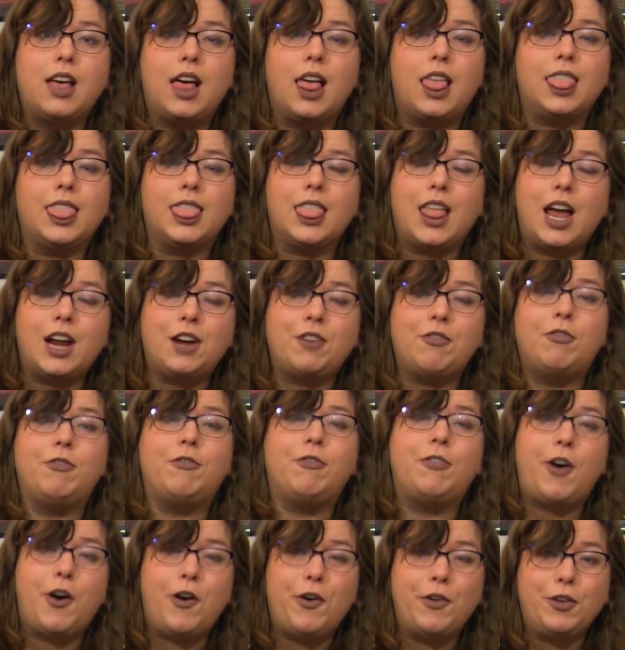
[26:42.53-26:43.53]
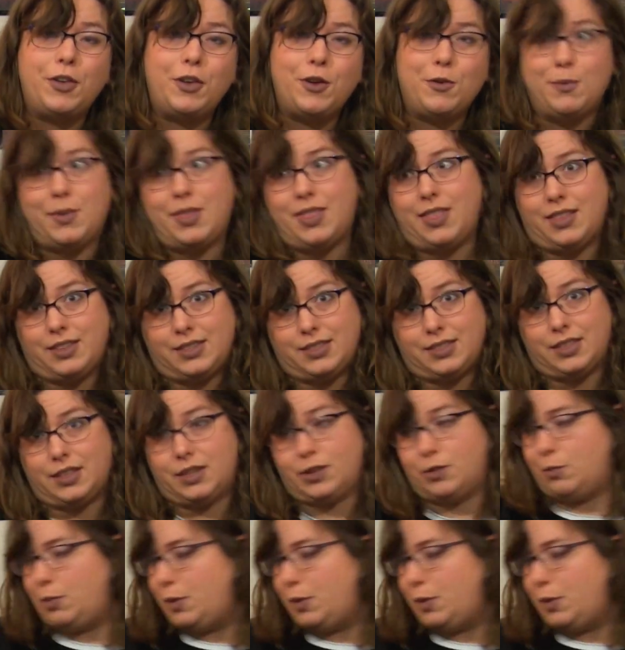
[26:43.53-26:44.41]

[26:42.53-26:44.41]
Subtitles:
a lot of volume in this little